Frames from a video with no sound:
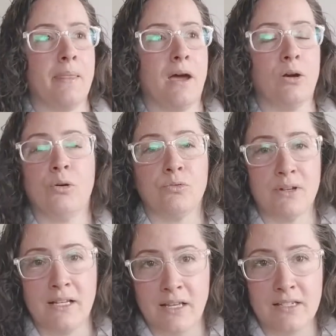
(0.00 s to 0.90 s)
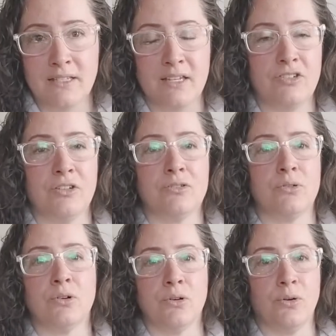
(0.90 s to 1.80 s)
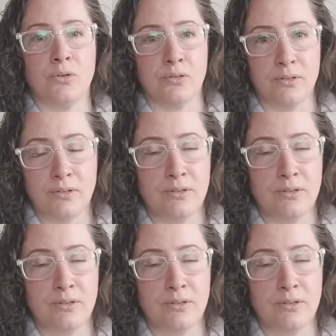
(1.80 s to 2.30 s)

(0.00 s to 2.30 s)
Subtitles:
our own realizations or our own